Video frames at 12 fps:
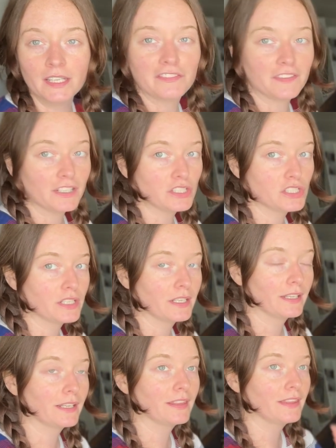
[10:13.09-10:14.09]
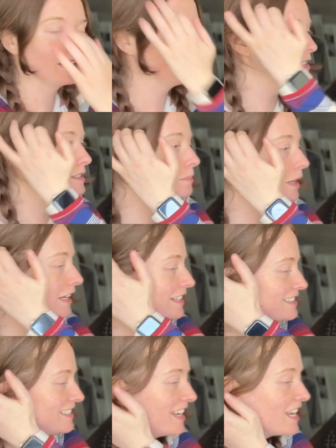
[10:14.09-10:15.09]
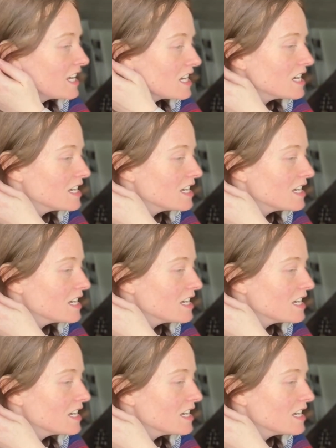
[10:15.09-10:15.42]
finishing this painting